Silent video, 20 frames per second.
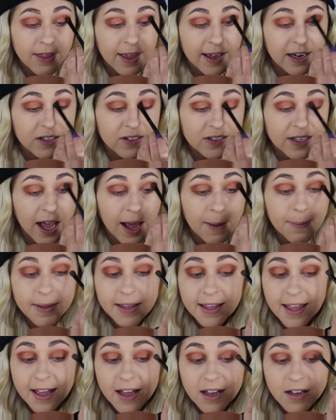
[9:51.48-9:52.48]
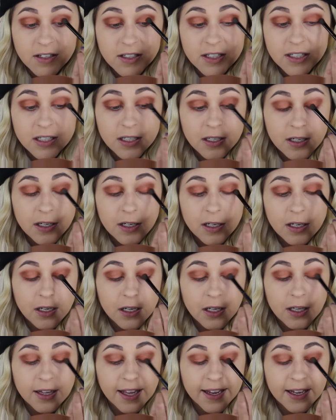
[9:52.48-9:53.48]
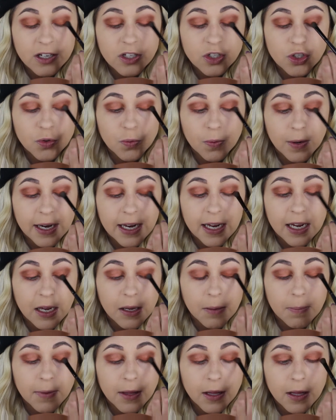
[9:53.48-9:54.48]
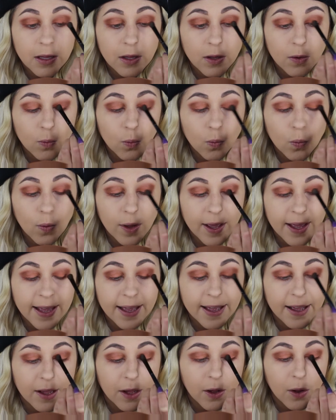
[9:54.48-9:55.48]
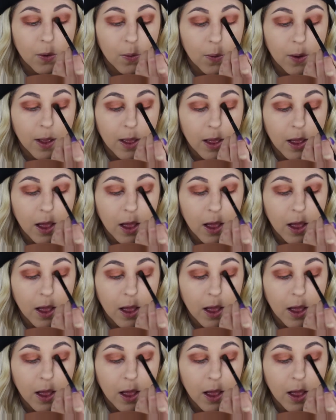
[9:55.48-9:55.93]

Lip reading: That is coming out like a dream. Wow.